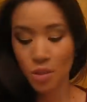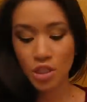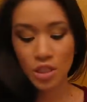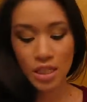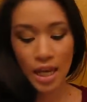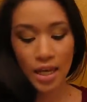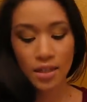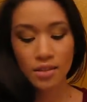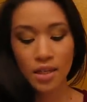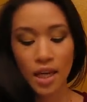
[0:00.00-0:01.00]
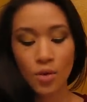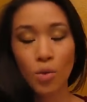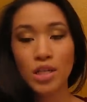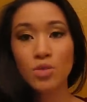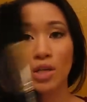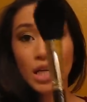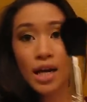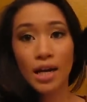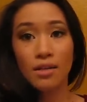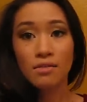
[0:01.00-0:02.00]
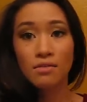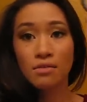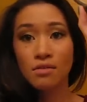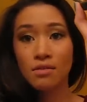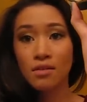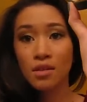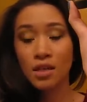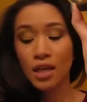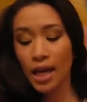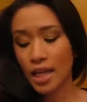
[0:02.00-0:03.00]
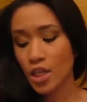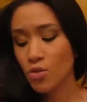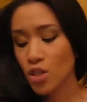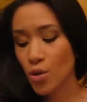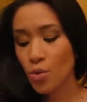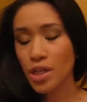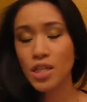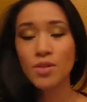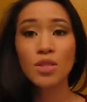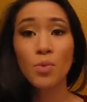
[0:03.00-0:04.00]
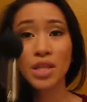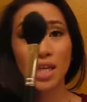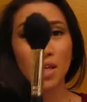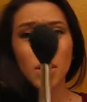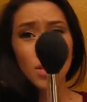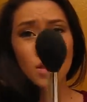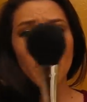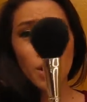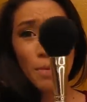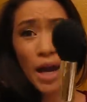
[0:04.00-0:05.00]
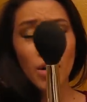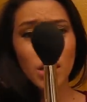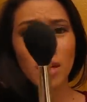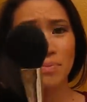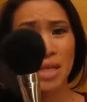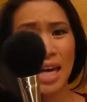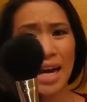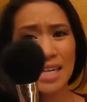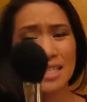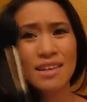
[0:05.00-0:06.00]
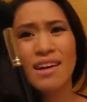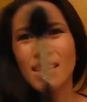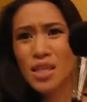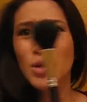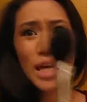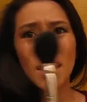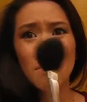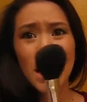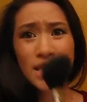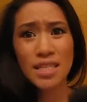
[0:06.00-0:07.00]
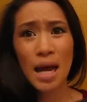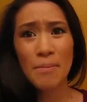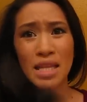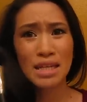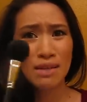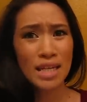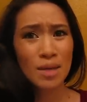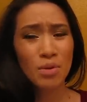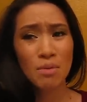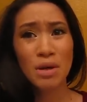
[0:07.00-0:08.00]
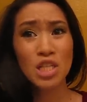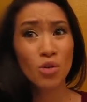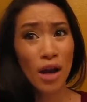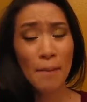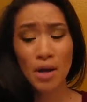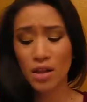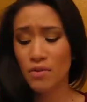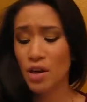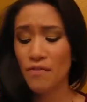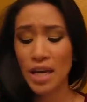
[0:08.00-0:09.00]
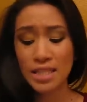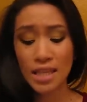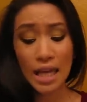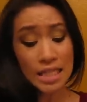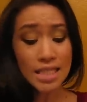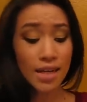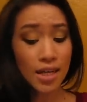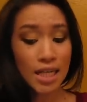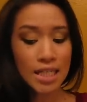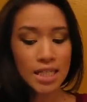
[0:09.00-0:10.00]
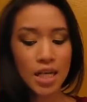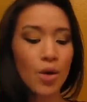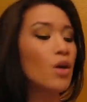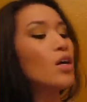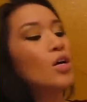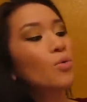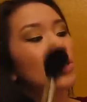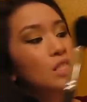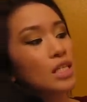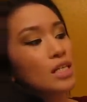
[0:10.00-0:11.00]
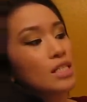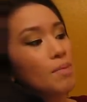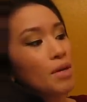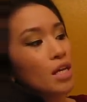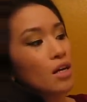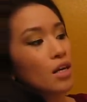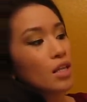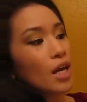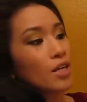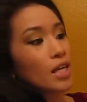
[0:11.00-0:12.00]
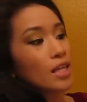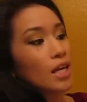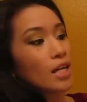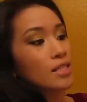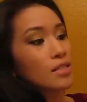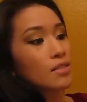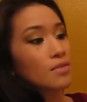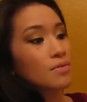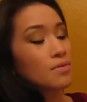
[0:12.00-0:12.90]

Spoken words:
can just take a 129, and you don't want to use the one that you used for your powder because you'll get them mixed up and then you'll end up with a bunch of crap all over your face, and that's not good. So we're just going to dip it on there like this.